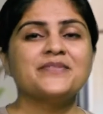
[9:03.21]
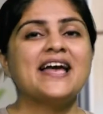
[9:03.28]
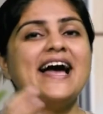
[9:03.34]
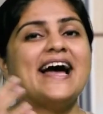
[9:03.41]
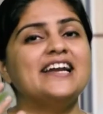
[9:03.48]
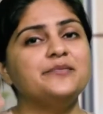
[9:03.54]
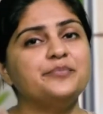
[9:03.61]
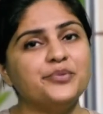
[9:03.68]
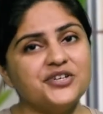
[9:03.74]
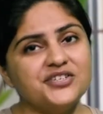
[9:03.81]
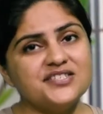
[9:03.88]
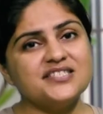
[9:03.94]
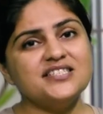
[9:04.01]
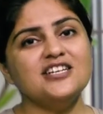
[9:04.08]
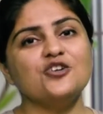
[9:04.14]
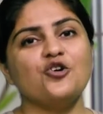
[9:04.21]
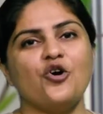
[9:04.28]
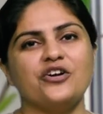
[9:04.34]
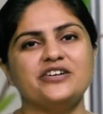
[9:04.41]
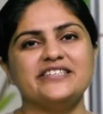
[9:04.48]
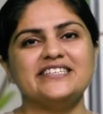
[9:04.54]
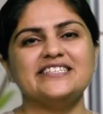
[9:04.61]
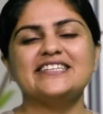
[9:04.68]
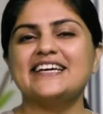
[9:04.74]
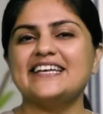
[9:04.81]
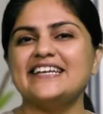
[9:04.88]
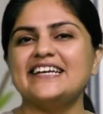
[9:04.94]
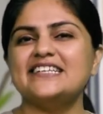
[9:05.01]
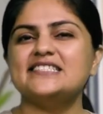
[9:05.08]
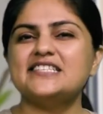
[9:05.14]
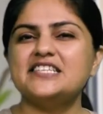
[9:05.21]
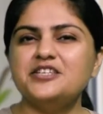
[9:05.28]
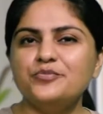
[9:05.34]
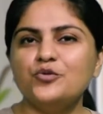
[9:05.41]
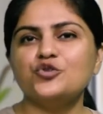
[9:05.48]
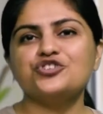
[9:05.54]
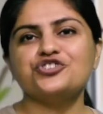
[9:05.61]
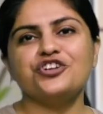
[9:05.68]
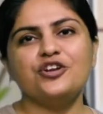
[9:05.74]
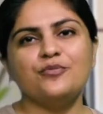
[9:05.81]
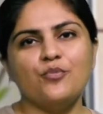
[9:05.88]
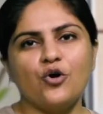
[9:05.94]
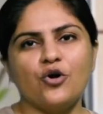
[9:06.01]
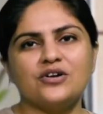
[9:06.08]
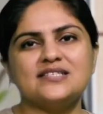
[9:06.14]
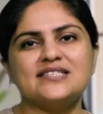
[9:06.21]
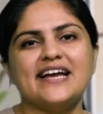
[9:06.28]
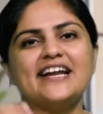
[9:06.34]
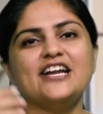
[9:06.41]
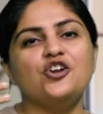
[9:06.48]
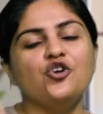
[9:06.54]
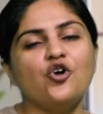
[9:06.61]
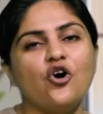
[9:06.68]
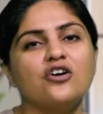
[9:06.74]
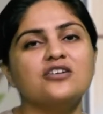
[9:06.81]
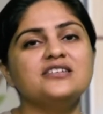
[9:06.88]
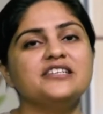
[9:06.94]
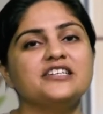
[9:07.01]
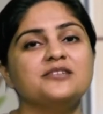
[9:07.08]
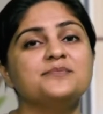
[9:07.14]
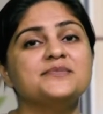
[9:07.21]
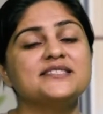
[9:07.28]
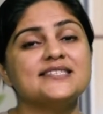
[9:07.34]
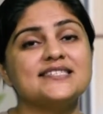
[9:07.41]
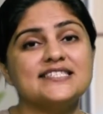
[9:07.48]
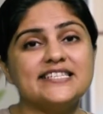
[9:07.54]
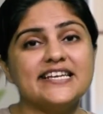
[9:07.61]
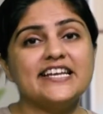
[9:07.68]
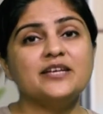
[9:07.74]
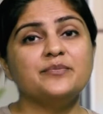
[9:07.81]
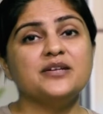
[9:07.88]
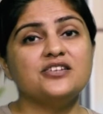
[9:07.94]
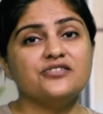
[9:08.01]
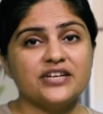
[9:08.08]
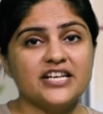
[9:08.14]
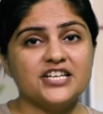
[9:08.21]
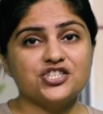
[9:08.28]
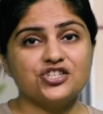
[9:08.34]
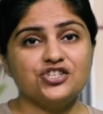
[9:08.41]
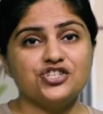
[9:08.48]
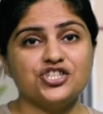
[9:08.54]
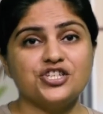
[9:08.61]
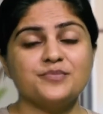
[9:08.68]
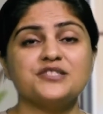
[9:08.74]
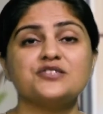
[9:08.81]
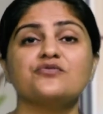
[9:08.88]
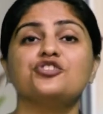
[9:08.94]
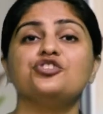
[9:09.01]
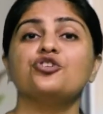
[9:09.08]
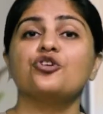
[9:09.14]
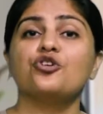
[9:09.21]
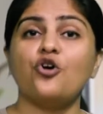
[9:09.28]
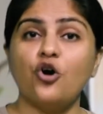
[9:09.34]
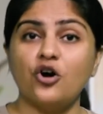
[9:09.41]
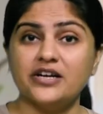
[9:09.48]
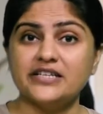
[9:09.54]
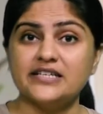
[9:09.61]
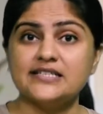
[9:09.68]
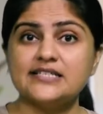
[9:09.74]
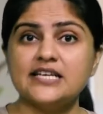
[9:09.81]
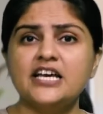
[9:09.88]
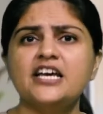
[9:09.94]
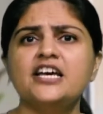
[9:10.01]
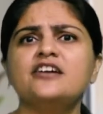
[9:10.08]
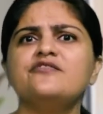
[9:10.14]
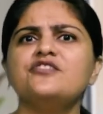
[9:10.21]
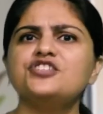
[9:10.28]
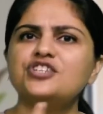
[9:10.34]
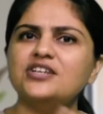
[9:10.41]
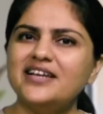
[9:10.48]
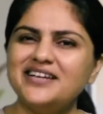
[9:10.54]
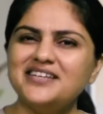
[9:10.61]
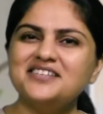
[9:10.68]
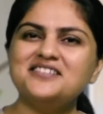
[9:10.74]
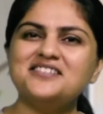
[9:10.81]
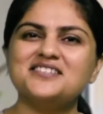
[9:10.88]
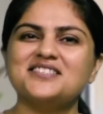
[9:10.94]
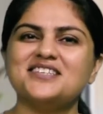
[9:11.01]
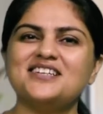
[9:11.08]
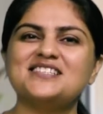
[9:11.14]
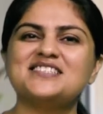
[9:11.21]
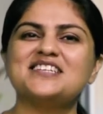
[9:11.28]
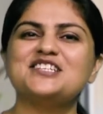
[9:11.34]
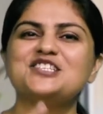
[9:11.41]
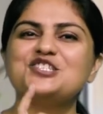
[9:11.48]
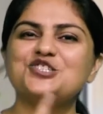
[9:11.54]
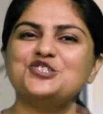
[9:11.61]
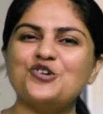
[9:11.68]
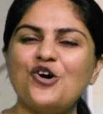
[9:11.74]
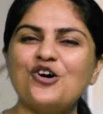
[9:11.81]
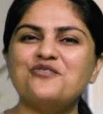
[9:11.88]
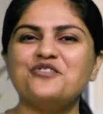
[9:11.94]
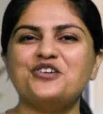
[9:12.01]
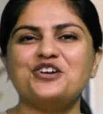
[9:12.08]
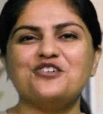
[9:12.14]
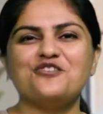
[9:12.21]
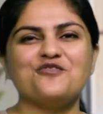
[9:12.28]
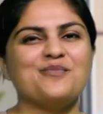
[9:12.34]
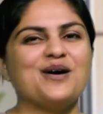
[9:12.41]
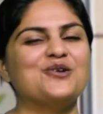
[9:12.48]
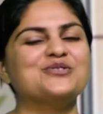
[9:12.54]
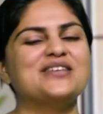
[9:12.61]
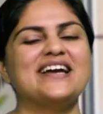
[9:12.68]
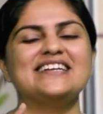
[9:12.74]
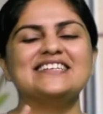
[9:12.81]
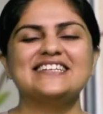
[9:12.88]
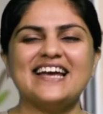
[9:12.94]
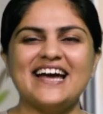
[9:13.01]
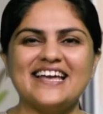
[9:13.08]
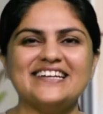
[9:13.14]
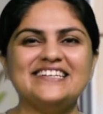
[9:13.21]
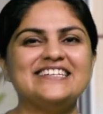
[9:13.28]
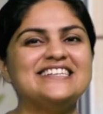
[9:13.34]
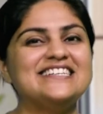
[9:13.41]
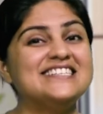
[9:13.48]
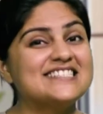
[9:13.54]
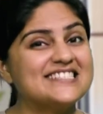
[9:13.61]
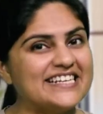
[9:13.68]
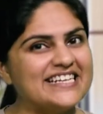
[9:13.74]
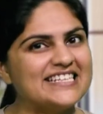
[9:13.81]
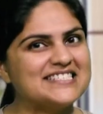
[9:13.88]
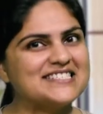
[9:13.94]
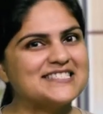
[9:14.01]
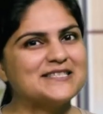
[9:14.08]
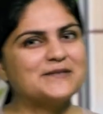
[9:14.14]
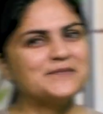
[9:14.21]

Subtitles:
And personal content creates emotional bonds and long-term sustainable relationships with your audience, which later results in strong word of mouth and guaranteed sales.